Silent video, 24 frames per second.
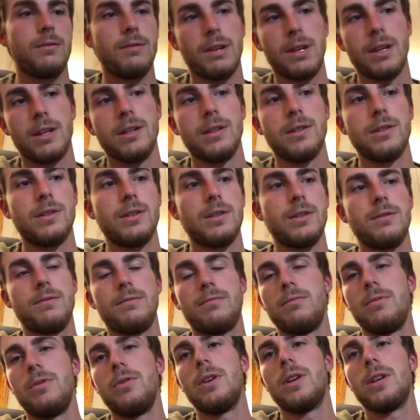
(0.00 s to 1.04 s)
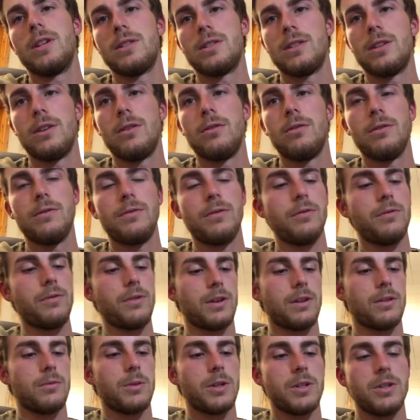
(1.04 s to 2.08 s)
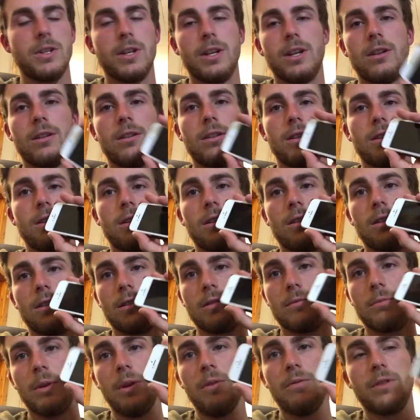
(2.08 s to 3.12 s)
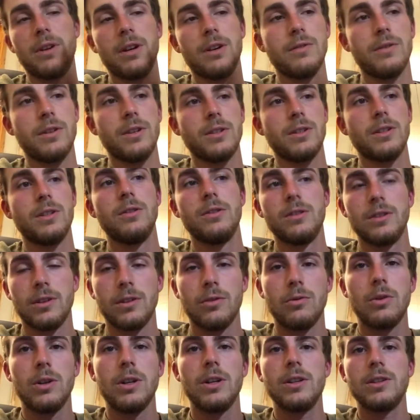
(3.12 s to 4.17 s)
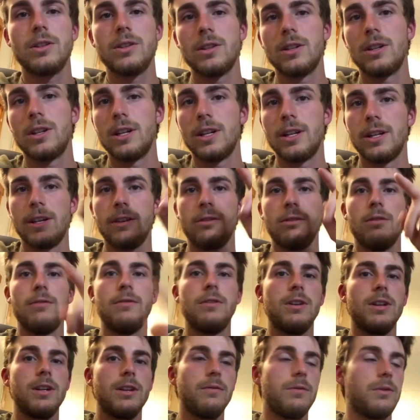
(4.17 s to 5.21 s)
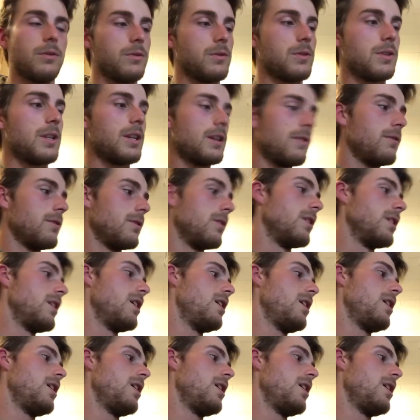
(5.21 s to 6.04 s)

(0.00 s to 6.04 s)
as you guys know, if you follow my channel at all, my 5S no longer works, and I now have an iPhone 7.